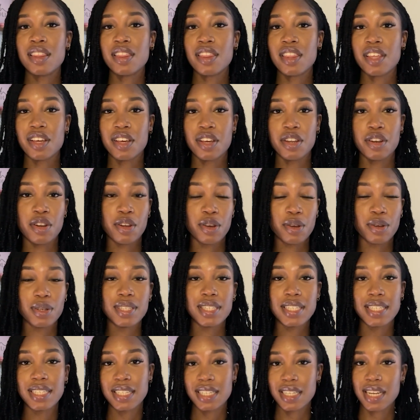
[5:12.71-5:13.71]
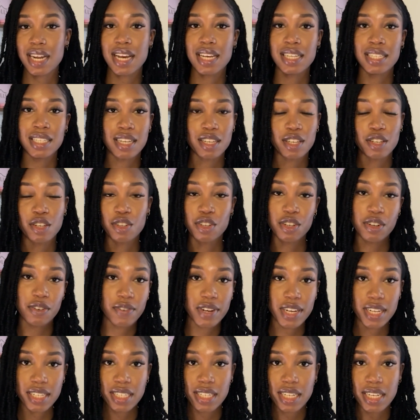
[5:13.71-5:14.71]
the notes and slides that your
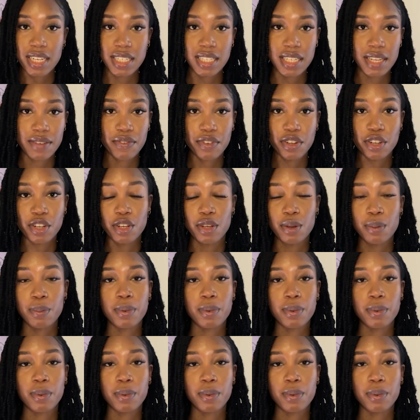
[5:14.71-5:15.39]
university has given you,